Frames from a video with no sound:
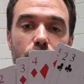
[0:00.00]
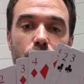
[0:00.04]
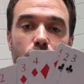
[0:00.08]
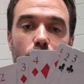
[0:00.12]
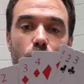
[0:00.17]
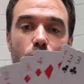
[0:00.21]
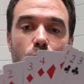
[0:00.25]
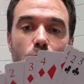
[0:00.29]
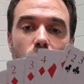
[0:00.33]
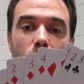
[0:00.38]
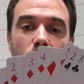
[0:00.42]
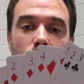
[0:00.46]

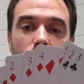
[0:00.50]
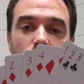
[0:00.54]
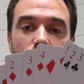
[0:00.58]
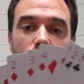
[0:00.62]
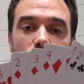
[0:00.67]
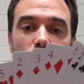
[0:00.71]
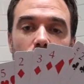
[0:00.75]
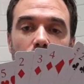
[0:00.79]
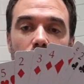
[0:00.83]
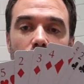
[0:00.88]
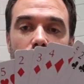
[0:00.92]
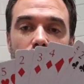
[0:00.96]
four, and
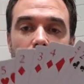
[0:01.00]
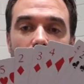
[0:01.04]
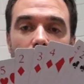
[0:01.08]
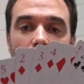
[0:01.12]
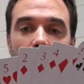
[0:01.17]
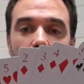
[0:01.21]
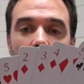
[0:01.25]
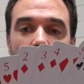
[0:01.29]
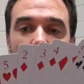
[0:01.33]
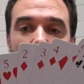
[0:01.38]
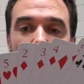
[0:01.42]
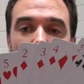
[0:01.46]
five
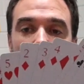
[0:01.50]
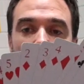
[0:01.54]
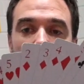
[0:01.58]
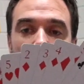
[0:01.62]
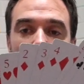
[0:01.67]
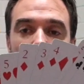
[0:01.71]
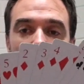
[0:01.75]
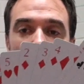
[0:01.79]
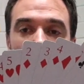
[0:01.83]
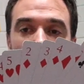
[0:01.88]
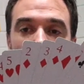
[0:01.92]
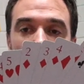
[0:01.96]
card from
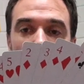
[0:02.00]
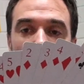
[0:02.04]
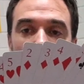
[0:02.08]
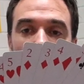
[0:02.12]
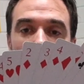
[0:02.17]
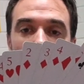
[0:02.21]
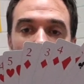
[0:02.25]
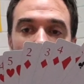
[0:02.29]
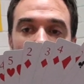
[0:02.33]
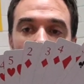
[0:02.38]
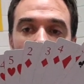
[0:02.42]
each suit